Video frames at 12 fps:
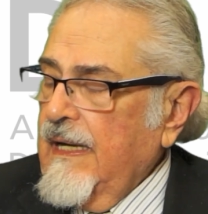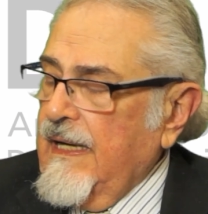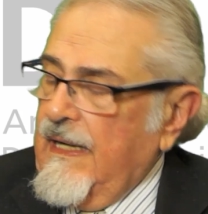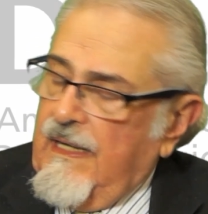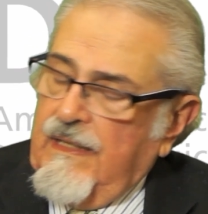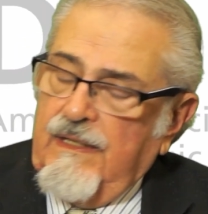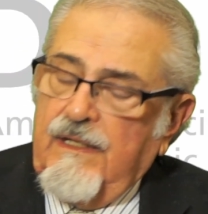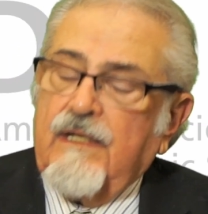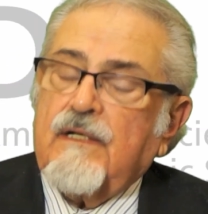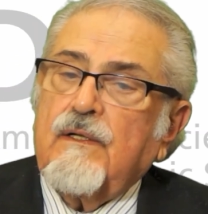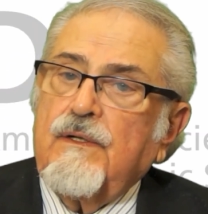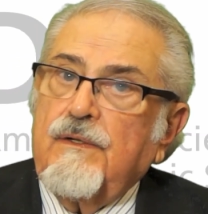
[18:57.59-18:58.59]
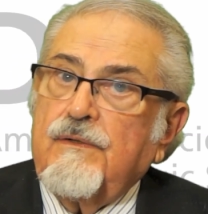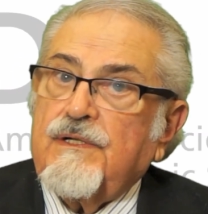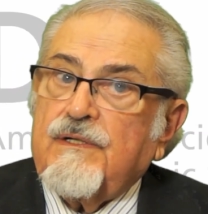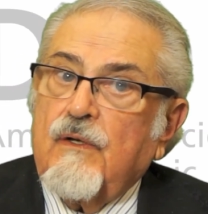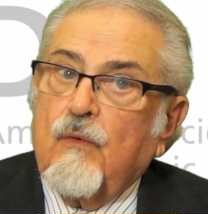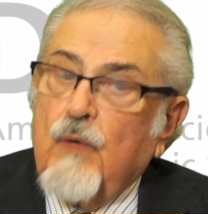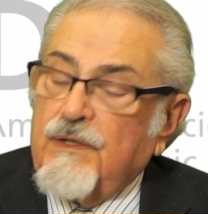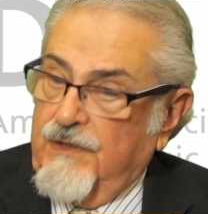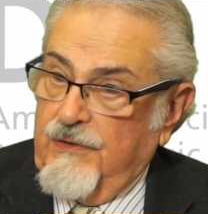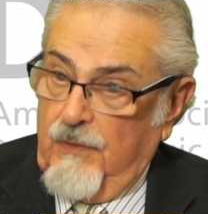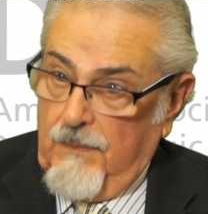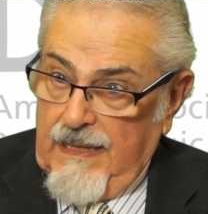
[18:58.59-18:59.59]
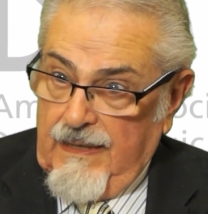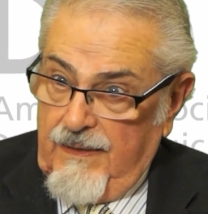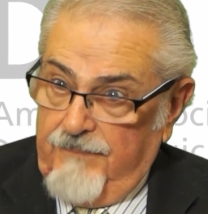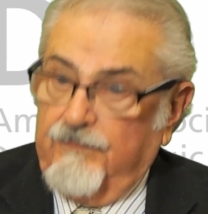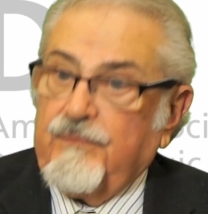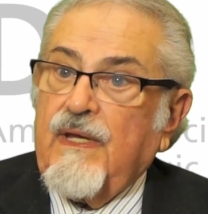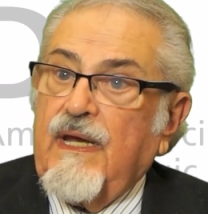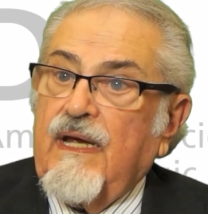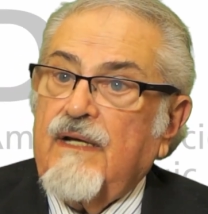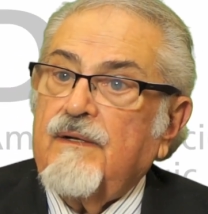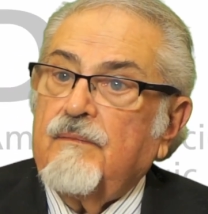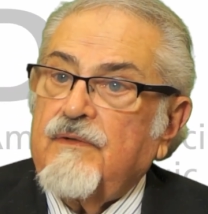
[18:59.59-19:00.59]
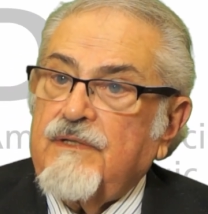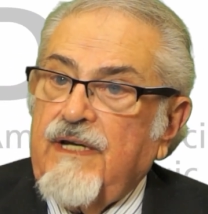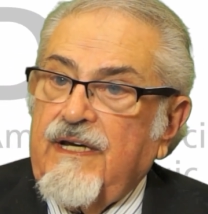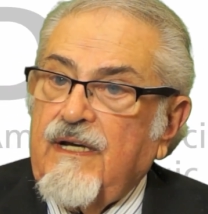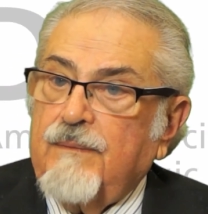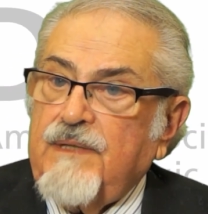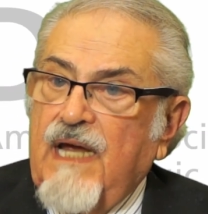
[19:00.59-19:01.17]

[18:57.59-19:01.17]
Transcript: and it includes what to do about it and setting up